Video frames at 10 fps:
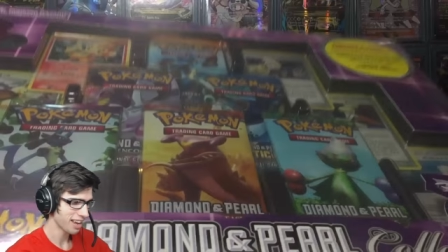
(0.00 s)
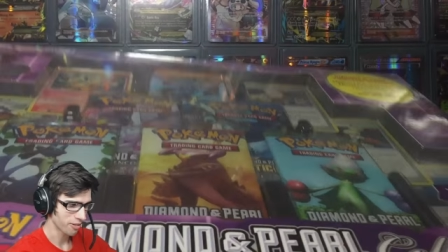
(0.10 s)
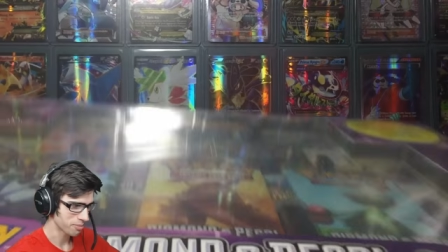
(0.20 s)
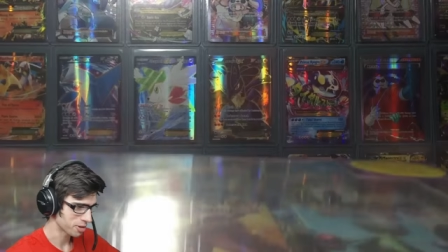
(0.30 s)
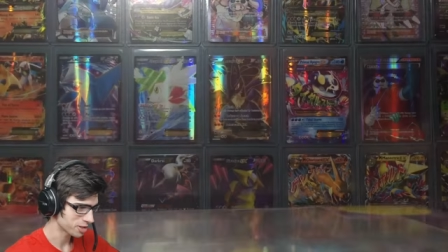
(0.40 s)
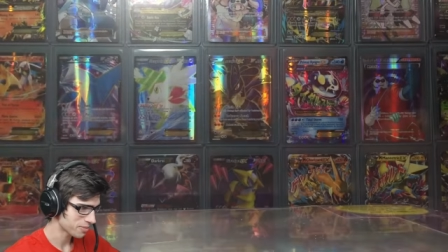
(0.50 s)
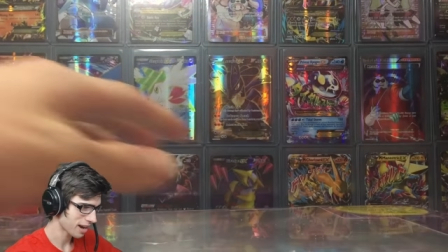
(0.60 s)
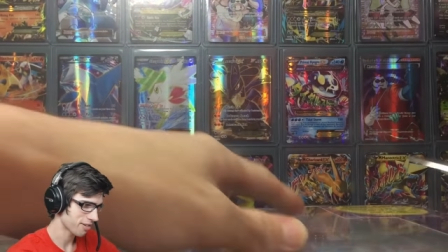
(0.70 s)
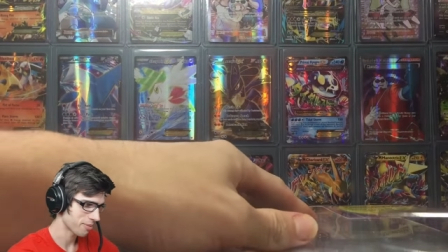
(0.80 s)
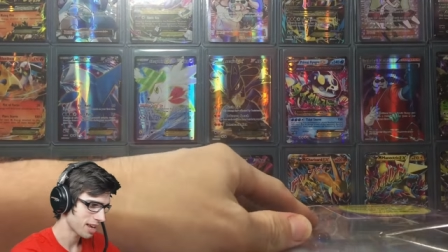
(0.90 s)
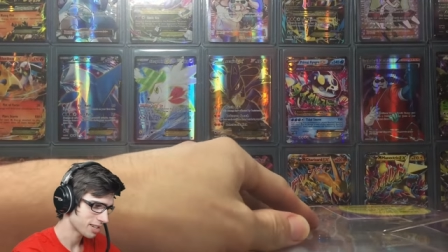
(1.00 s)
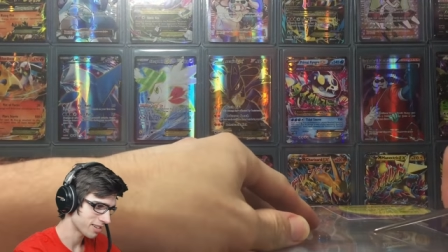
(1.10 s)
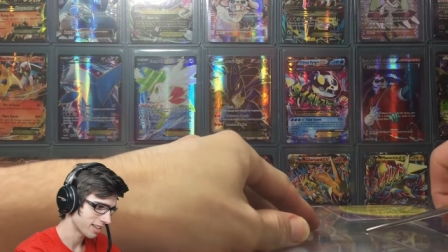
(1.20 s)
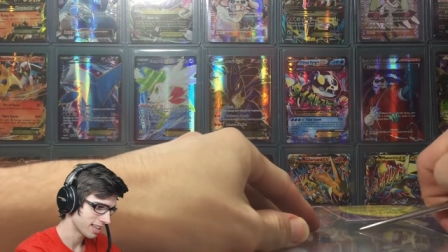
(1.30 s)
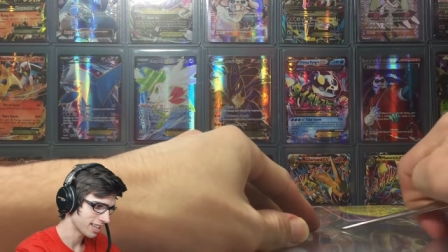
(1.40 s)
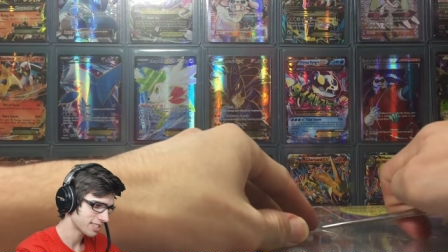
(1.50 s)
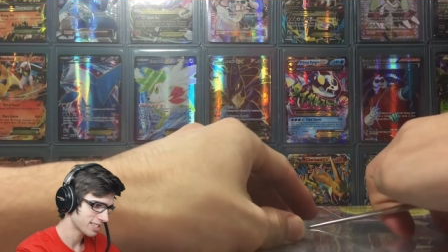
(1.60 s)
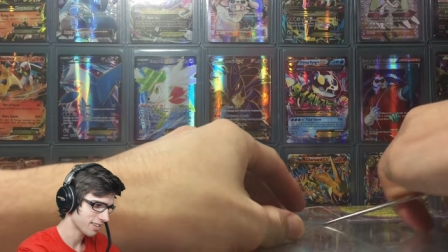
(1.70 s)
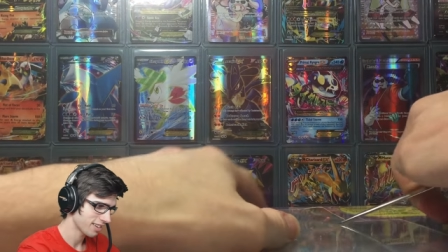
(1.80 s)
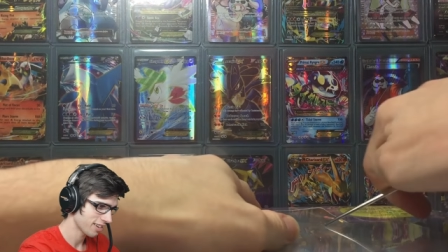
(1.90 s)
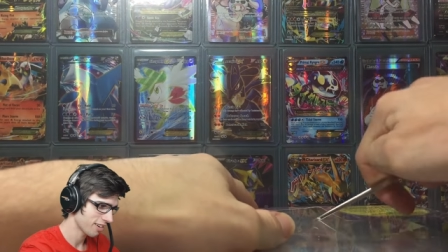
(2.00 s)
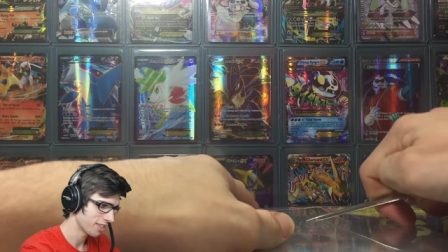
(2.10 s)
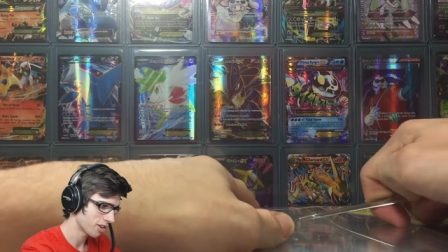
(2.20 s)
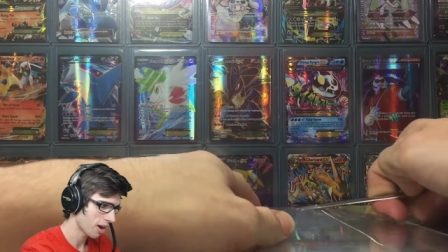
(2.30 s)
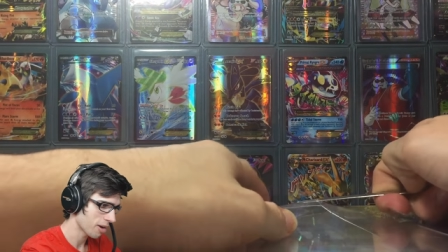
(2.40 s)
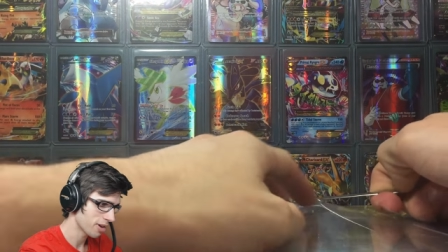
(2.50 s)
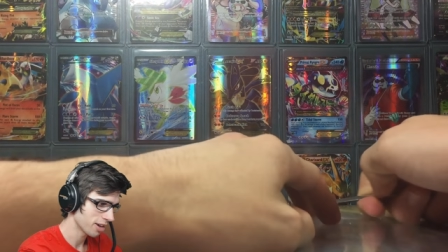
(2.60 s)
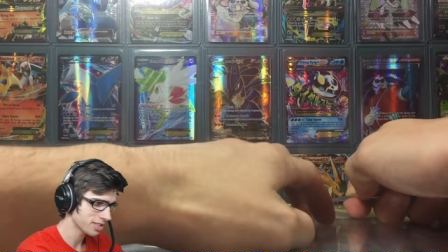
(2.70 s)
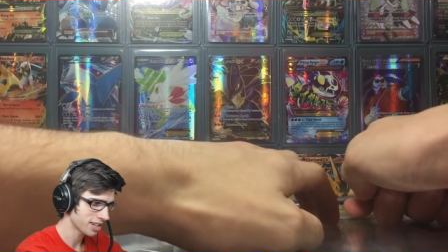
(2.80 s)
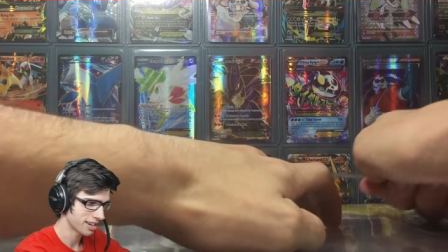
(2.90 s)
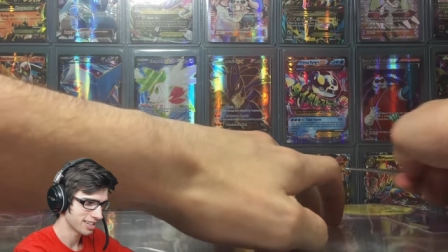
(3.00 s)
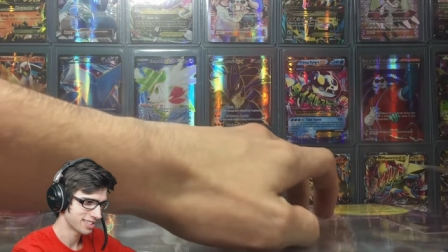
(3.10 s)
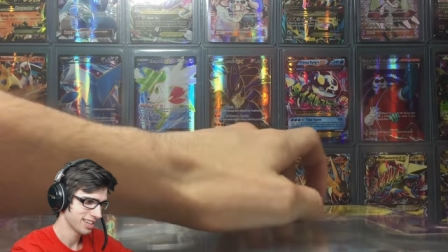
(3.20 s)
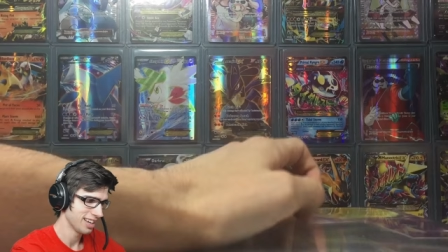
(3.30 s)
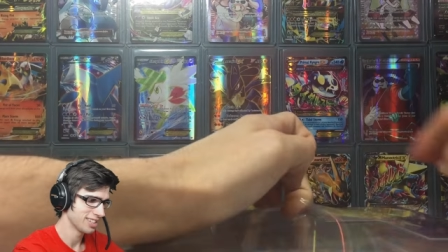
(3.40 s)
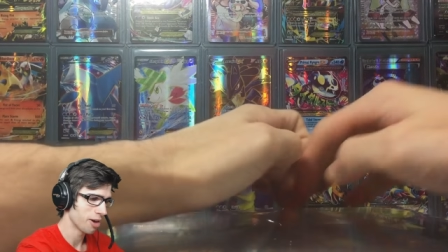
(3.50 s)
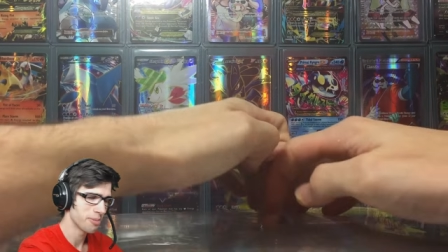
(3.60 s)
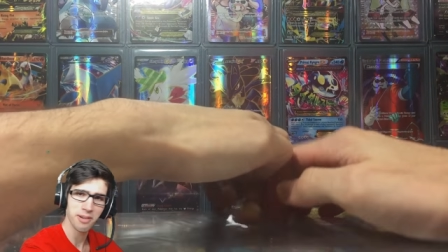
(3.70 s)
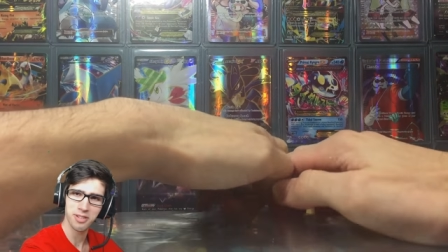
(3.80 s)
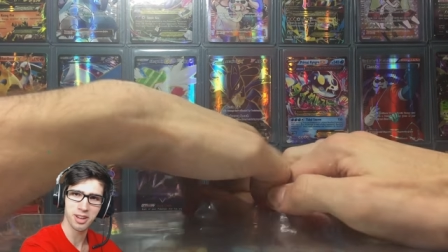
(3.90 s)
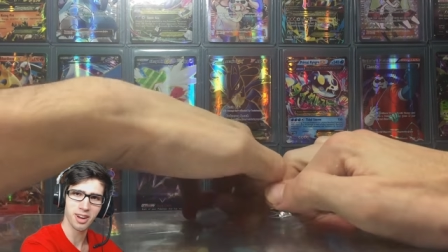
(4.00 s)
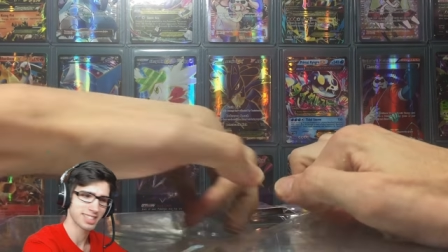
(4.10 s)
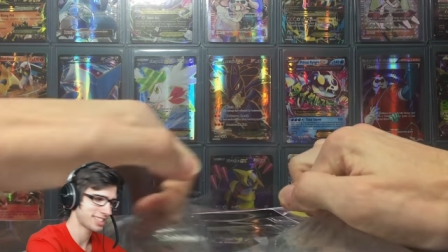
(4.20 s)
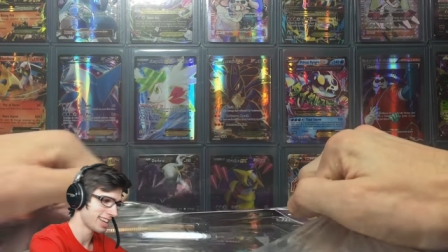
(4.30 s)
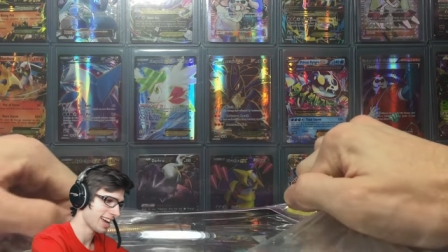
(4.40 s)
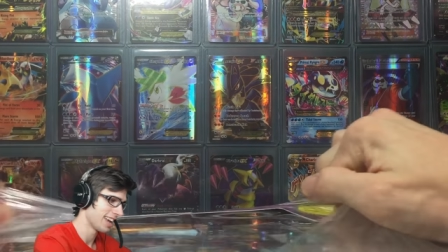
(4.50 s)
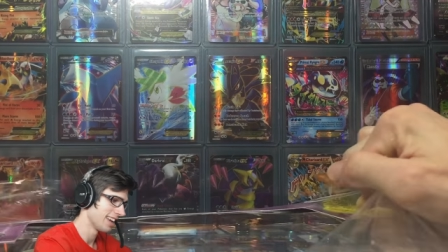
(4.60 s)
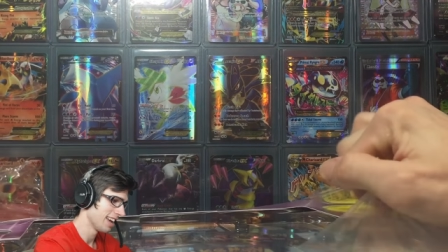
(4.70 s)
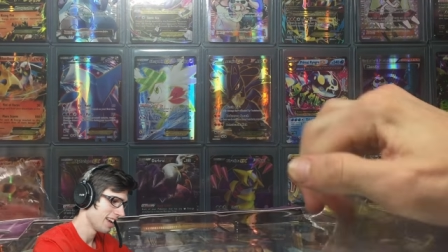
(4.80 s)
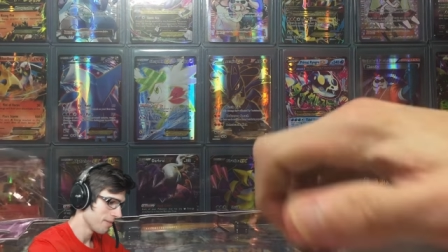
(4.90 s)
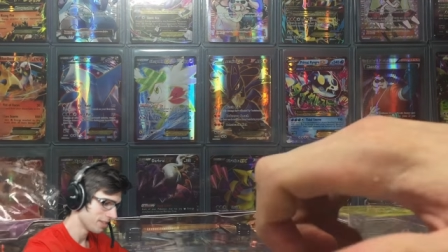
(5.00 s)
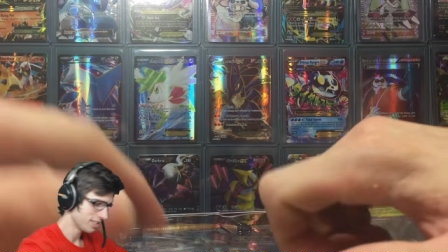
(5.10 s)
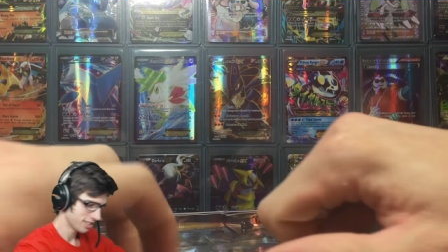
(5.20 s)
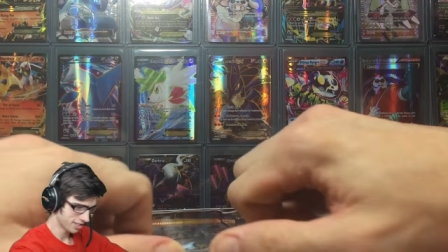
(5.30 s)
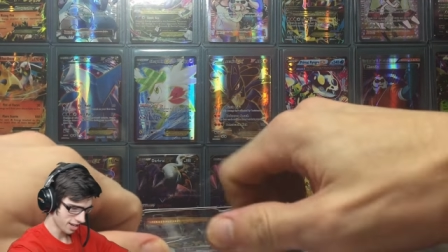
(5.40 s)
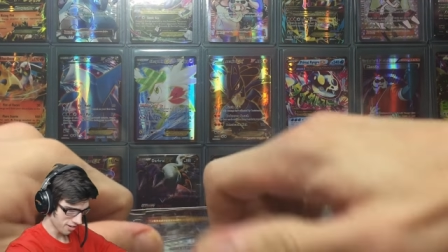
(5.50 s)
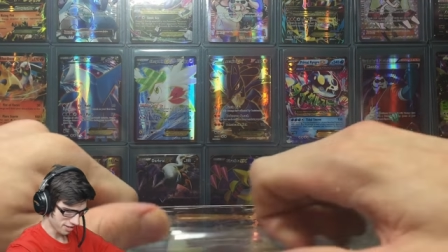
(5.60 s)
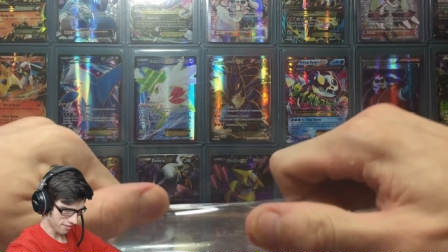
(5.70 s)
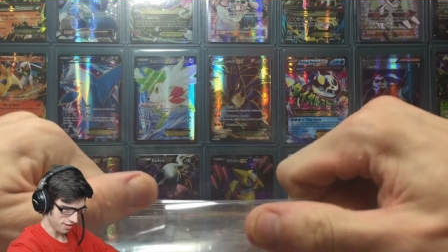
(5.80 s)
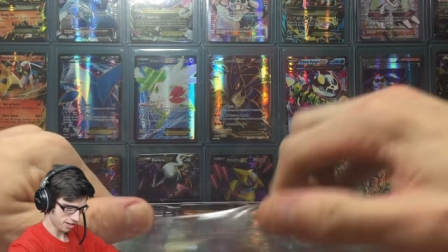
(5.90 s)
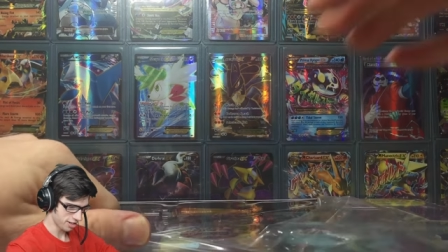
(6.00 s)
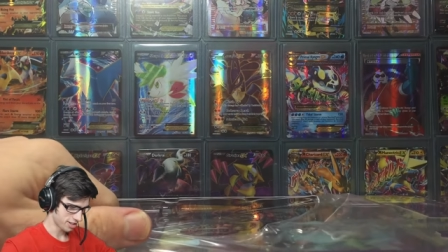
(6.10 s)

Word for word: yeah, 1 booster pack from each release of the Diamond Pearl series to open up for you guys today. So yeah, without further